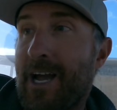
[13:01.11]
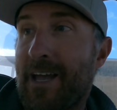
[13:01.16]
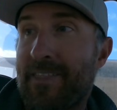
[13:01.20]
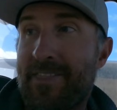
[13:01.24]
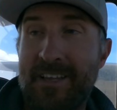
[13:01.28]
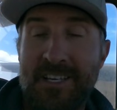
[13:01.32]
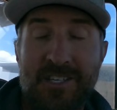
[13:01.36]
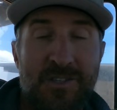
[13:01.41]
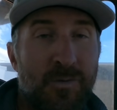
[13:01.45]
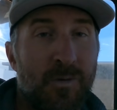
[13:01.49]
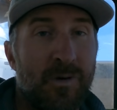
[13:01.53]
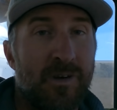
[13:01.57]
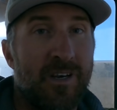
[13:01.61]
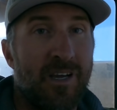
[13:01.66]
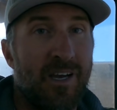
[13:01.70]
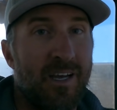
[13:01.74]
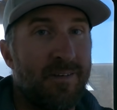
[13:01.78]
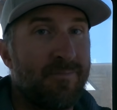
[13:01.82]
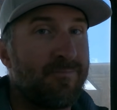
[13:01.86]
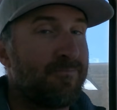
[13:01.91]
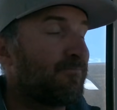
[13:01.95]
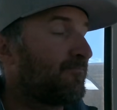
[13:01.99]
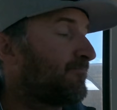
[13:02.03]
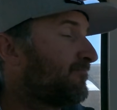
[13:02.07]
got this one
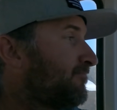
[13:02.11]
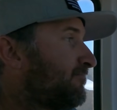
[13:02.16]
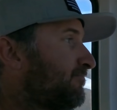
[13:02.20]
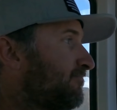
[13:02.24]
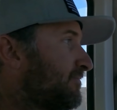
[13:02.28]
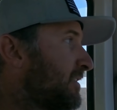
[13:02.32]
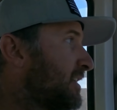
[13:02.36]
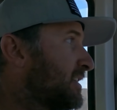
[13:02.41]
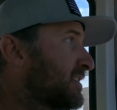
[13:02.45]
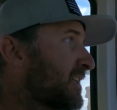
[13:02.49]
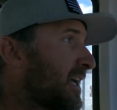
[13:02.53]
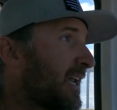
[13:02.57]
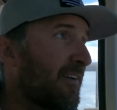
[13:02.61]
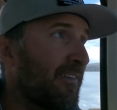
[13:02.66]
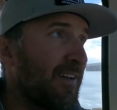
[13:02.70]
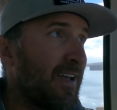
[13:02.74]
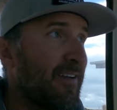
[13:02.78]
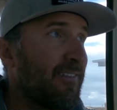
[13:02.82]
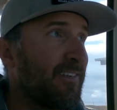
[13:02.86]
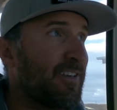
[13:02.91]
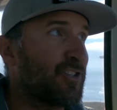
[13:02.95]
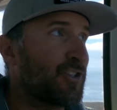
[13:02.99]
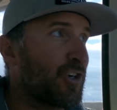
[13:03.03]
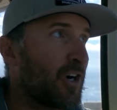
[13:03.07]
done. It's kind of a
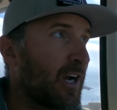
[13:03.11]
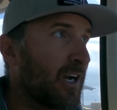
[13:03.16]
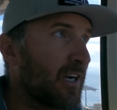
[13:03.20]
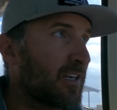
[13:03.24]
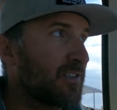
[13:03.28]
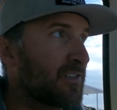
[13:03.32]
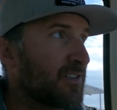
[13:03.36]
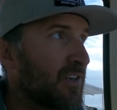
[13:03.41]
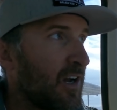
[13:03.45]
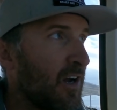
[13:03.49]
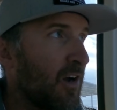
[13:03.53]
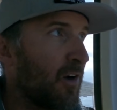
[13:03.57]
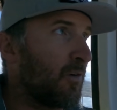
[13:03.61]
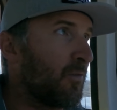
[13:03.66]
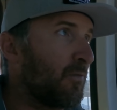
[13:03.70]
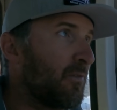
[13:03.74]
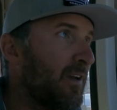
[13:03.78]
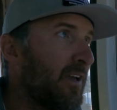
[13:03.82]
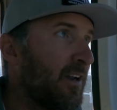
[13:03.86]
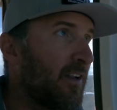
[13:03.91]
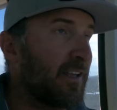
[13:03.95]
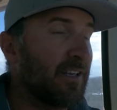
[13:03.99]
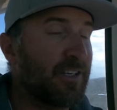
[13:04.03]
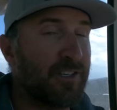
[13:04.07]
heavy truck, so
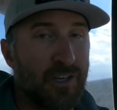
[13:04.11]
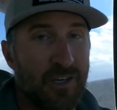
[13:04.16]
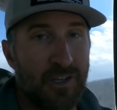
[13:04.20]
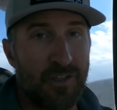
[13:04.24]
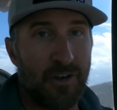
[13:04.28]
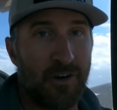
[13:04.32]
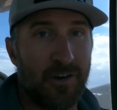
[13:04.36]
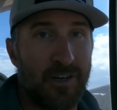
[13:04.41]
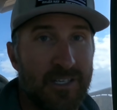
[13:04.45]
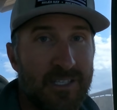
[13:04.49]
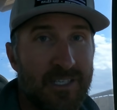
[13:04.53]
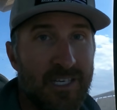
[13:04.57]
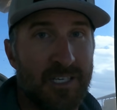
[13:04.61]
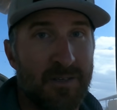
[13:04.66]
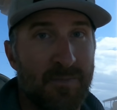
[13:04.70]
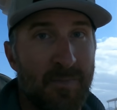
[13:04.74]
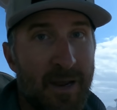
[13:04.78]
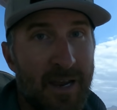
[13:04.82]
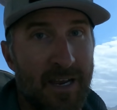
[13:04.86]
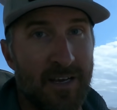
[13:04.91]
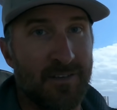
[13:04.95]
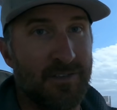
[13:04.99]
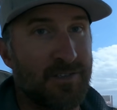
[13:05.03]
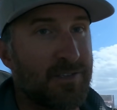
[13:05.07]
it only took 36
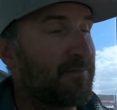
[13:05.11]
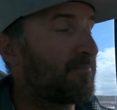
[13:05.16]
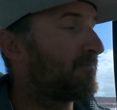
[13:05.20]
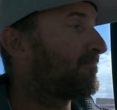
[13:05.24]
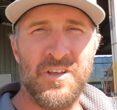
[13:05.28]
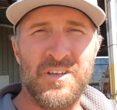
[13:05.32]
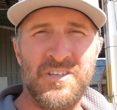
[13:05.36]
bales.